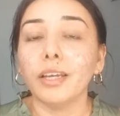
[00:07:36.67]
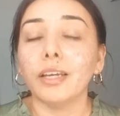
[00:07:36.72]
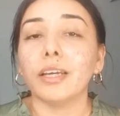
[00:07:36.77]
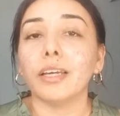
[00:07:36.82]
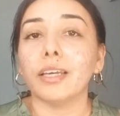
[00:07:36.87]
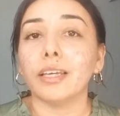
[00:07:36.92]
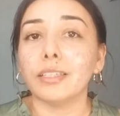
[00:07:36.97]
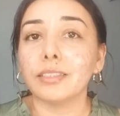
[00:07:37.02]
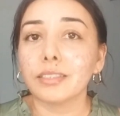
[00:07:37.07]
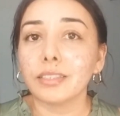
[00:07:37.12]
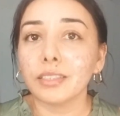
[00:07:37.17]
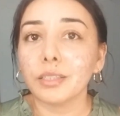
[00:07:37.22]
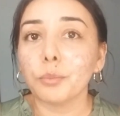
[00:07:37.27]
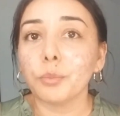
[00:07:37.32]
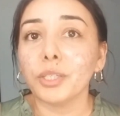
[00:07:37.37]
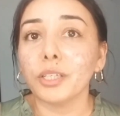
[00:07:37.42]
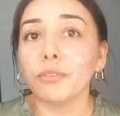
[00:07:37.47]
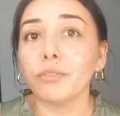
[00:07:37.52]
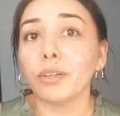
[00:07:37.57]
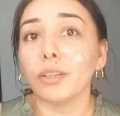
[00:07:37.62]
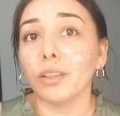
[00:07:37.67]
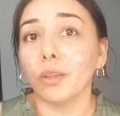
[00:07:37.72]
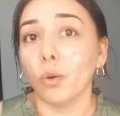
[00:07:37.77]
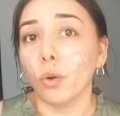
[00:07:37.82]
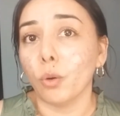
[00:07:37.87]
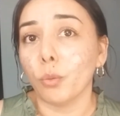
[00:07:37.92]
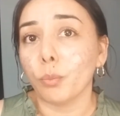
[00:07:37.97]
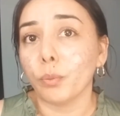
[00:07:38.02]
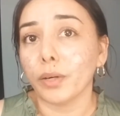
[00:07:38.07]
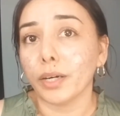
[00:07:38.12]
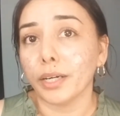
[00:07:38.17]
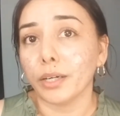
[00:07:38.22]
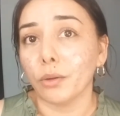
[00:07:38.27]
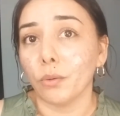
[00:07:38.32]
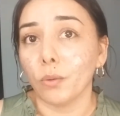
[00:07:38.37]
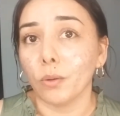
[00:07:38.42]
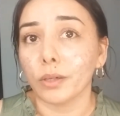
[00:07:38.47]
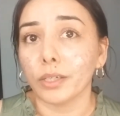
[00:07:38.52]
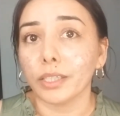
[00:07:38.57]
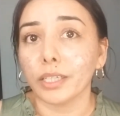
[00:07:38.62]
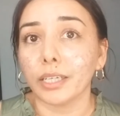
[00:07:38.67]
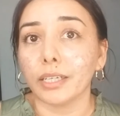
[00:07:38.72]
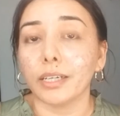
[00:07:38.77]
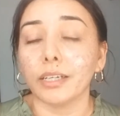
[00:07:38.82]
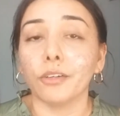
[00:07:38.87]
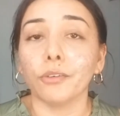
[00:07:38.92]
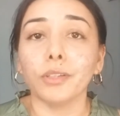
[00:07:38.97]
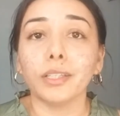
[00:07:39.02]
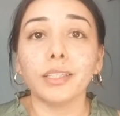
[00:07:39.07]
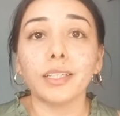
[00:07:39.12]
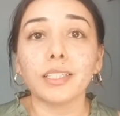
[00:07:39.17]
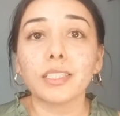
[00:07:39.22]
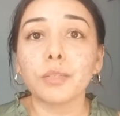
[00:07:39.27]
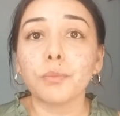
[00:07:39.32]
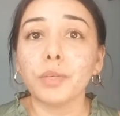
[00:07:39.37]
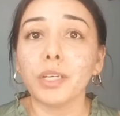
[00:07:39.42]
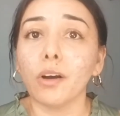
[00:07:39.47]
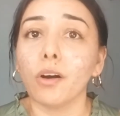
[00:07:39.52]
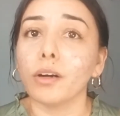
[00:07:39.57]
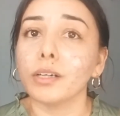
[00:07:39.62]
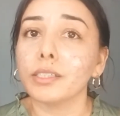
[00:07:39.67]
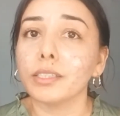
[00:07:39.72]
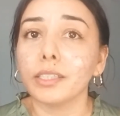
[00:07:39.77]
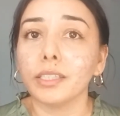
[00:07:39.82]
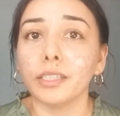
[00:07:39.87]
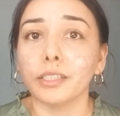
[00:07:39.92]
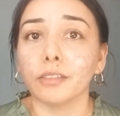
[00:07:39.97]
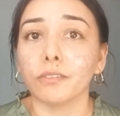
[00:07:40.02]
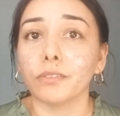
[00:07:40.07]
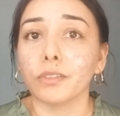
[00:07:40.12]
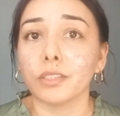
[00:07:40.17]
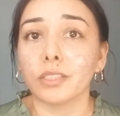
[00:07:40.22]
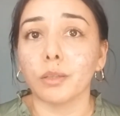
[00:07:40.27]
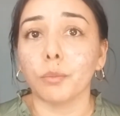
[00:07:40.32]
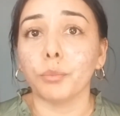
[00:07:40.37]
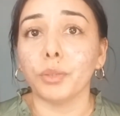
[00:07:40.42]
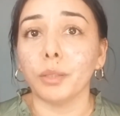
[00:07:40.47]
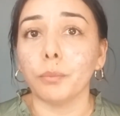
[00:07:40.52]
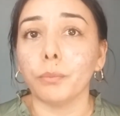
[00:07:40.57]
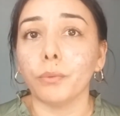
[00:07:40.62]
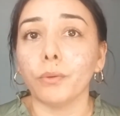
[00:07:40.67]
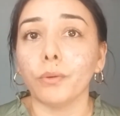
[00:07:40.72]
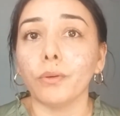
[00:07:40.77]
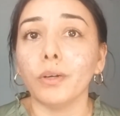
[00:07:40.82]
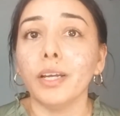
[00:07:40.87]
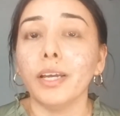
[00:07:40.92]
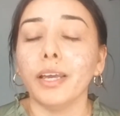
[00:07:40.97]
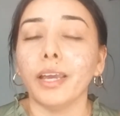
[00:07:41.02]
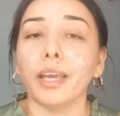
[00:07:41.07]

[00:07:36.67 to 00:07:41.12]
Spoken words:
is going to be of a low priority. And I know that that's going to be hard to hear for some people.